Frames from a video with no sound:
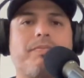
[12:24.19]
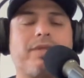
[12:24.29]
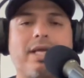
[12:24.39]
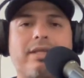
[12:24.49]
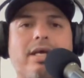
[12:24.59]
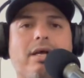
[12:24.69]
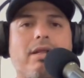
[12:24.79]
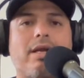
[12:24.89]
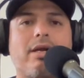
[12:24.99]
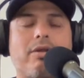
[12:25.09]
get the hell
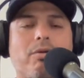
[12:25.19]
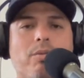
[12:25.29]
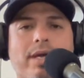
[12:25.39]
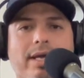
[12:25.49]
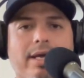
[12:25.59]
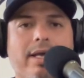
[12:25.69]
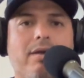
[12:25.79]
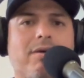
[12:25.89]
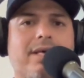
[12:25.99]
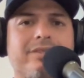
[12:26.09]
out of their way and
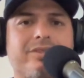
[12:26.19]
all kinds